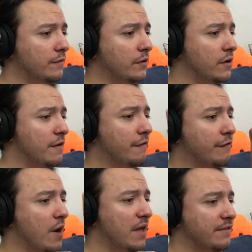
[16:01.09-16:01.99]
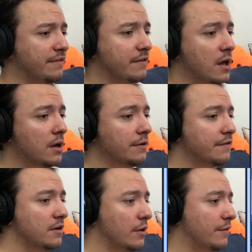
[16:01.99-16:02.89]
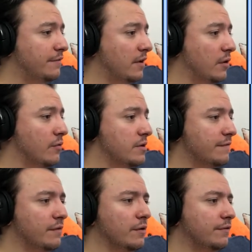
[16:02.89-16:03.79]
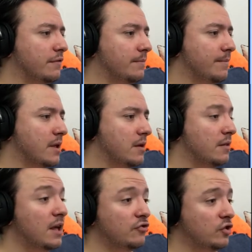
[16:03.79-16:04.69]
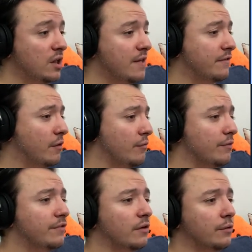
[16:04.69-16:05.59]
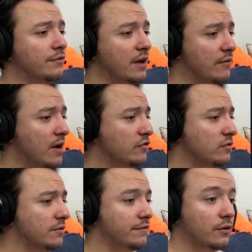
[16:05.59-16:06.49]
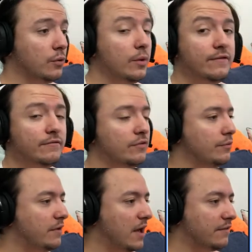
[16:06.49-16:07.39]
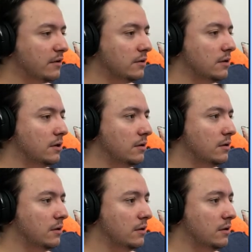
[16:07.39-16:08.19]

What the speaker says: with her friends, doesn't notice Sayori at first. Then she glances over in Sayori's direction. Sayori waves enthusiastically.